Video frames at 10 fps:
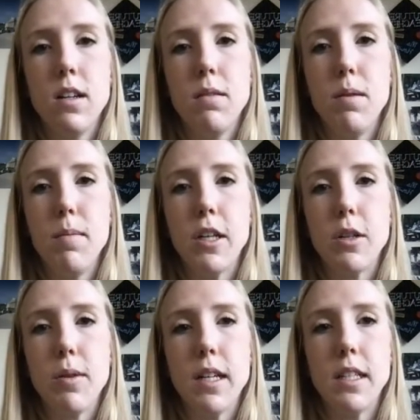make
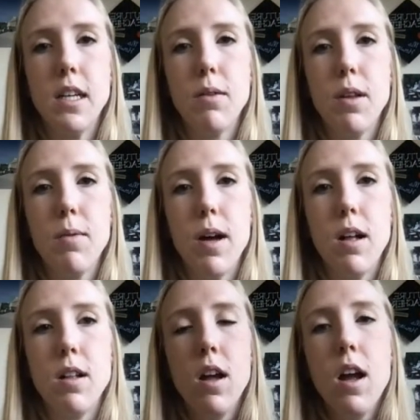sure we can see it really
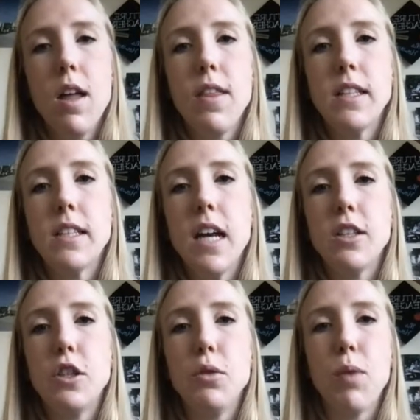well. This says
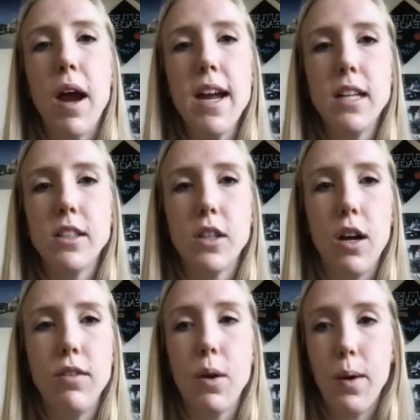to write and
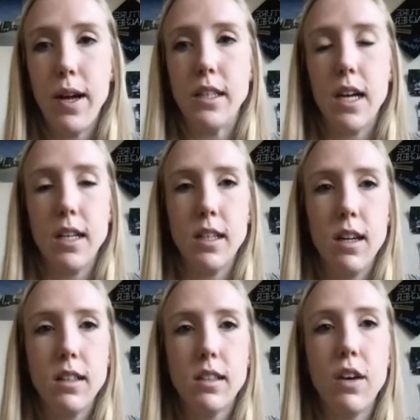solve an equation
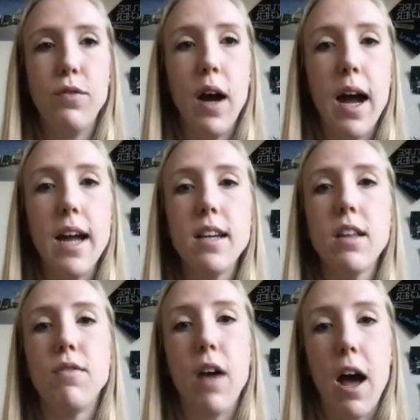to find
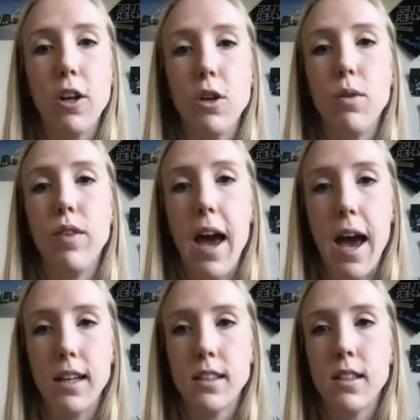the value of
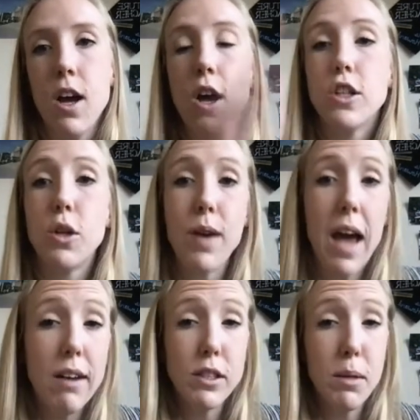x. So we
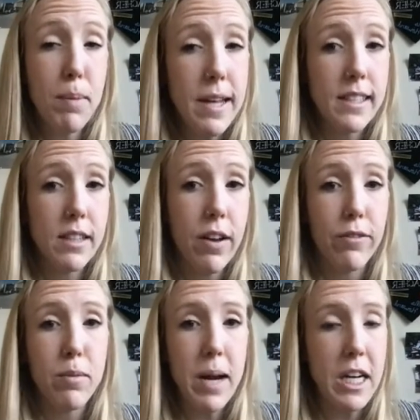have some pieces of
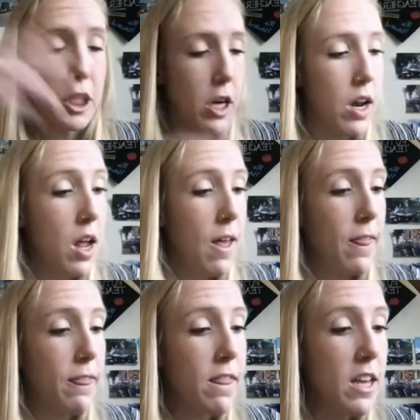information.
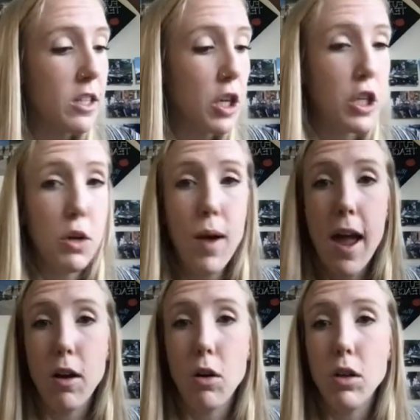These are 2
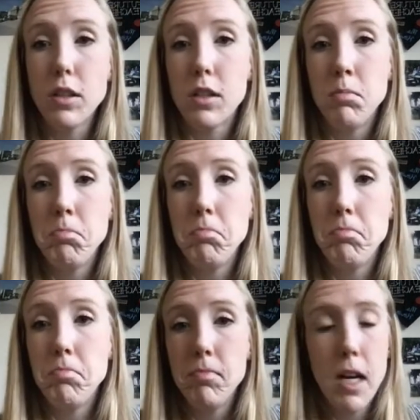angles.
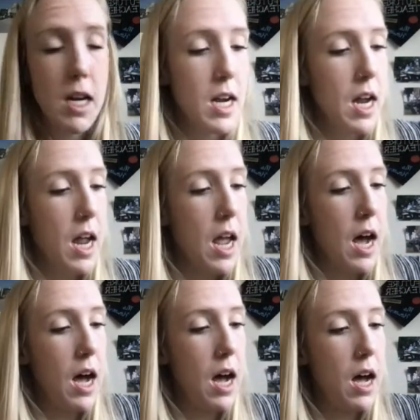
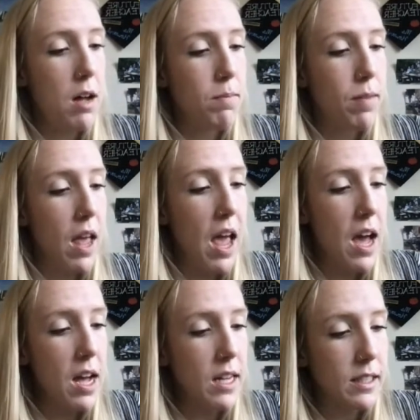
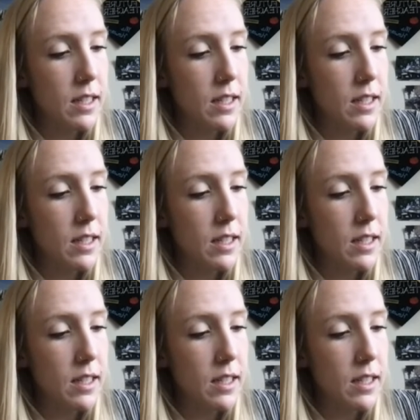And